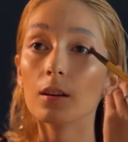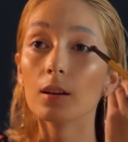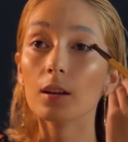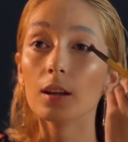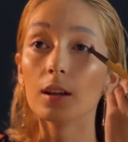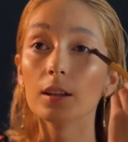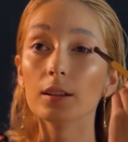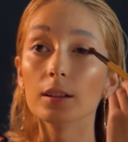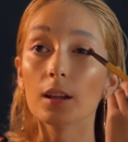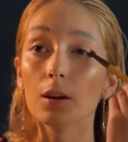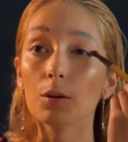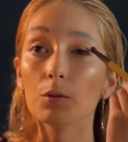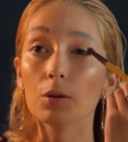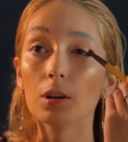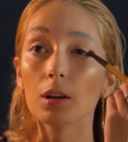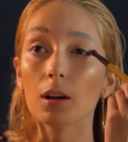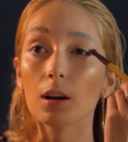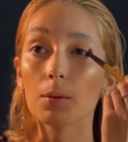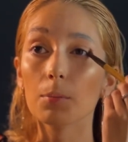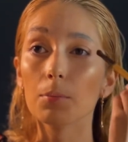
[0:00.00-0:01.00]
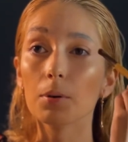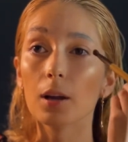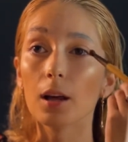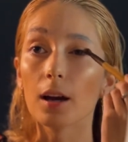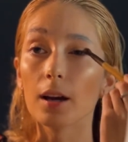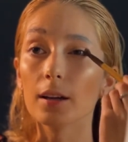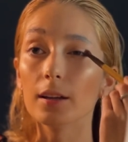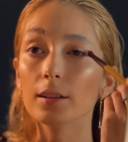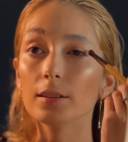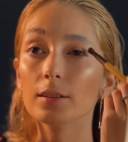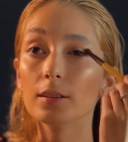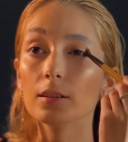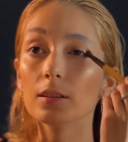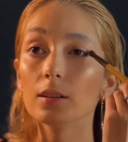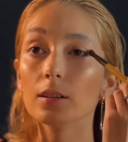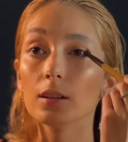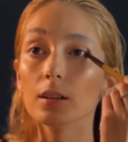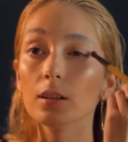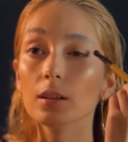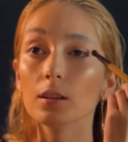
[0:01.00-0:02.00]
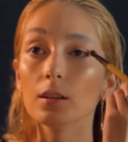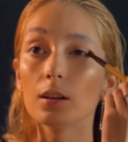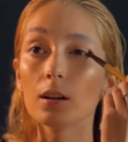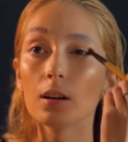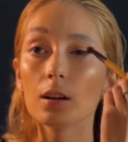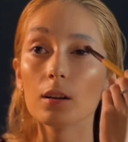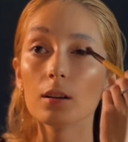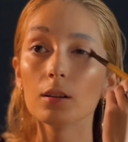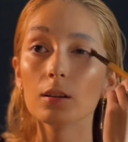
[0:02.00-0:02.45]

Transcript: and I will apply it here.